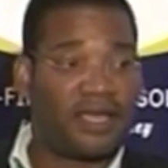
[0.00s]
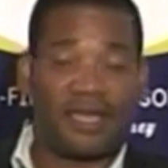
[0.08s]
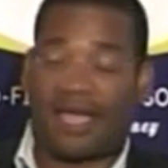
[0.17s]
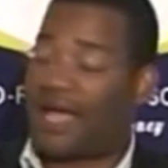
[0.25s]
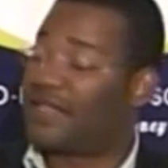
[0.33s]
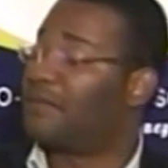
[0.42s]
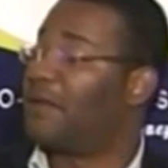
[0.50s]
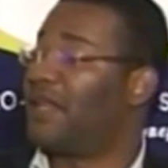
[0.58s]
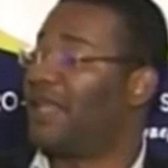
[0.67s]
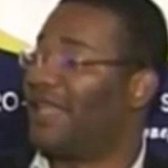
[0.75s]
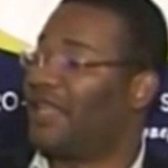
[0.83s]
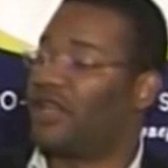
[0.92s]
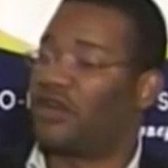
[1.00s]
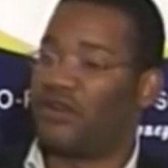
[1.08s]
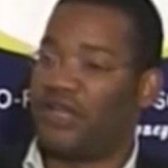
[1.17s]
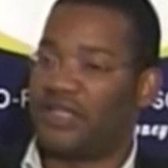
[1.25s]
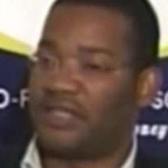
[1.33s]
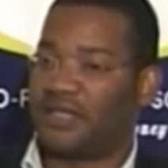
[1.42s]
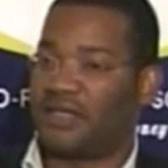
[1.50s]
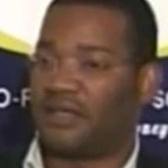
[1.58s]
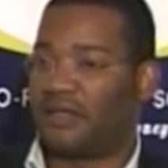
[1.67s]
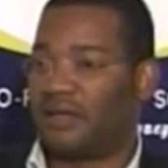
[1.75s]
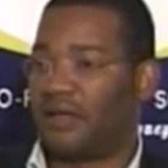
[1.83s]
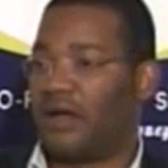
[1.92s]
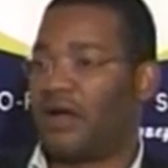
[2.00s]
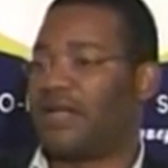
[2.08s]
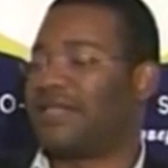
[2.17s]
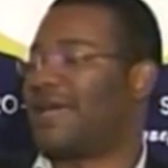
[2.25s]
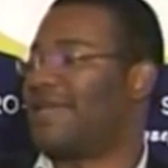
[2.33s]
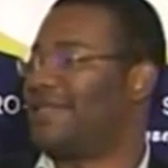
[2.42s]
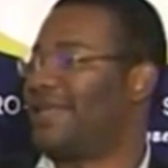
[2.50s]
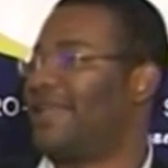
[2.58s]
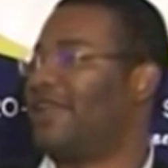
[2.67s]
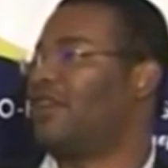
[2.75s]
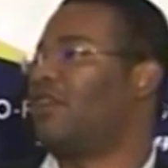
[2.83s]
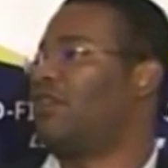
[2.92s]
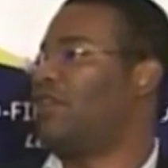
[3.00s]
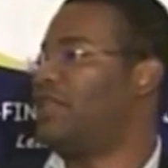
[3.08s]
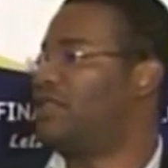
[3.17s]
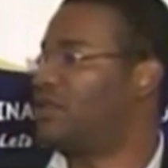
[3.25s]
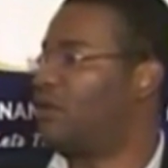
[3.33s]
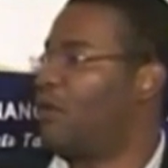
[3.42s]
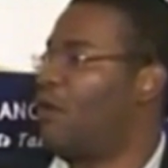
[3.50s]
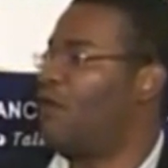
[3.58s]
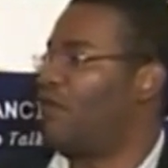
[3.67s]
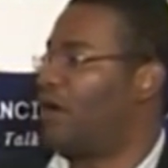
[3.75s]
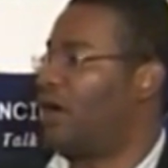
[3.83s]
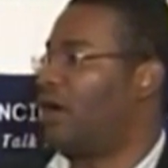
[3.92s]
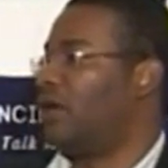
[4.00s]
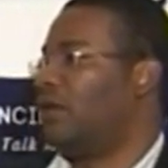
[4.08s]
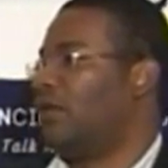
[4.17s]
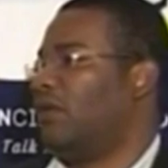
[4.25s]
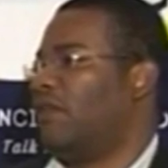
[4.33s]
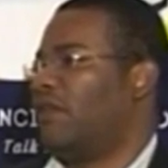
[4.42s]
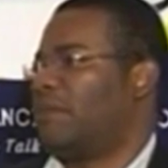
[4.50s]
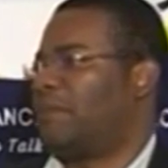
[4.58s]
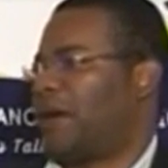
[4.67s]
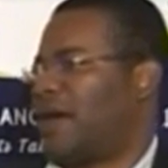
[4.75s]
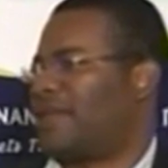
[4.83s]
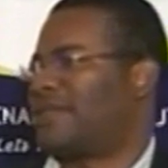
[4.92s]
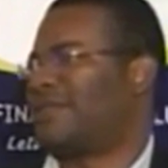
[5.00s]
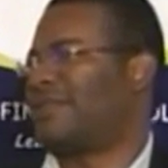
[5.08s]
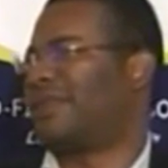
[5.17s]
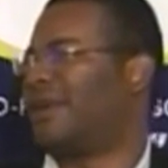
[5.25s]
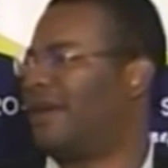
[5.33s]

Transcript: has been increasing, or it has increased over the past